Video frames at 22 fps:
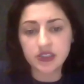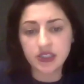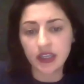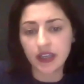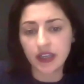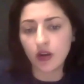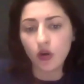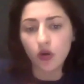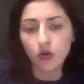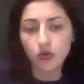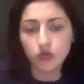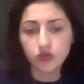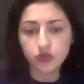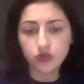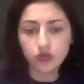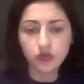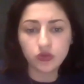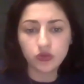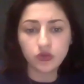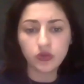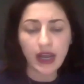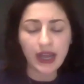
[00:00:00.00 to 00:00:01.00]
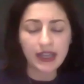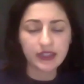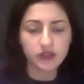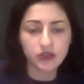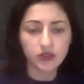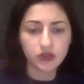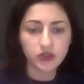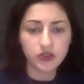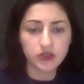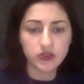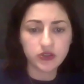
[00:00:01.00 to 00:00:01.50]
like O2,
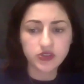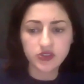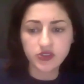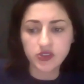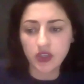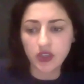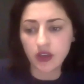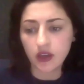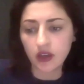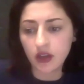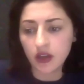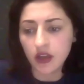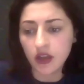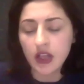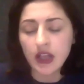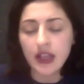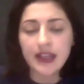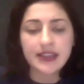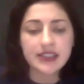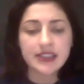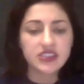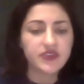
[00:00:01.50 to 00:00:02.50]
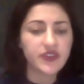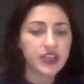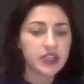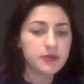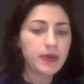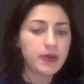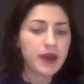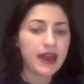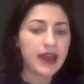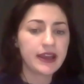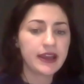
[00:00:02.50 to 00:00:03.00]
Atos,
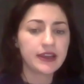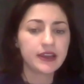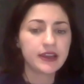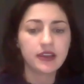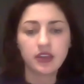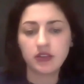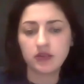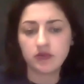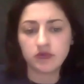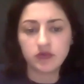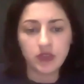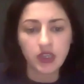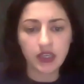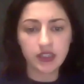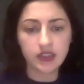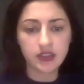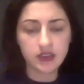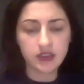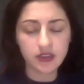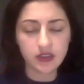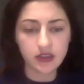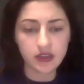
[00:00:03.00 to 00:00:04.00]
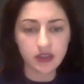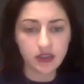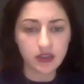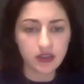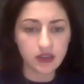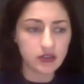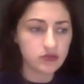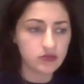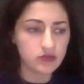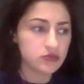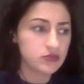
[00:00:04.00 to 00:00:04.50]
Swedbank, and other
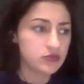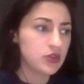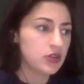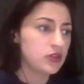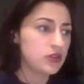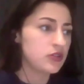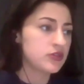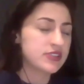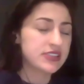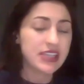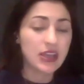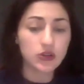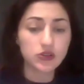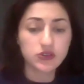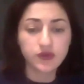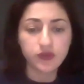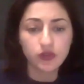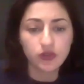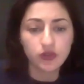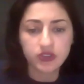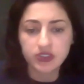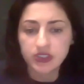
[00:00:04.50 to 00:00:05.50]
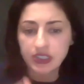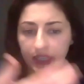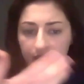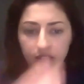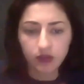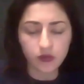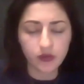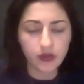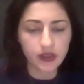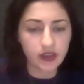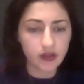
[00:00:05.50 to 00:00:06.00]
Salesforce.
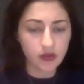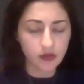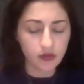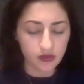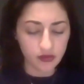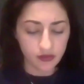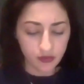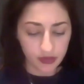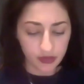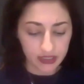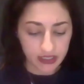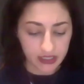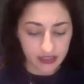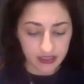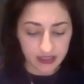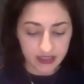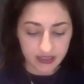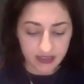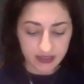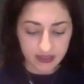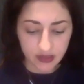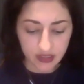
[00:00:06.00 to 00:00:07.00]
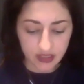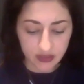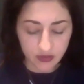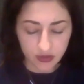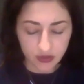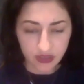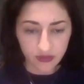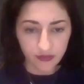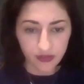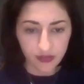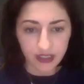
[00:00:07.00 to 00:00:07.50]
Like we did this. This
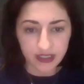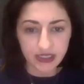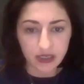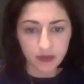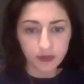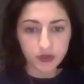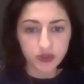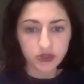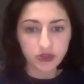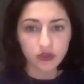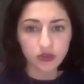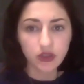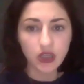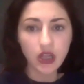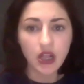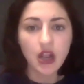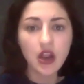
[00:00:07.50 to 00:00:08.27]
was the first episode,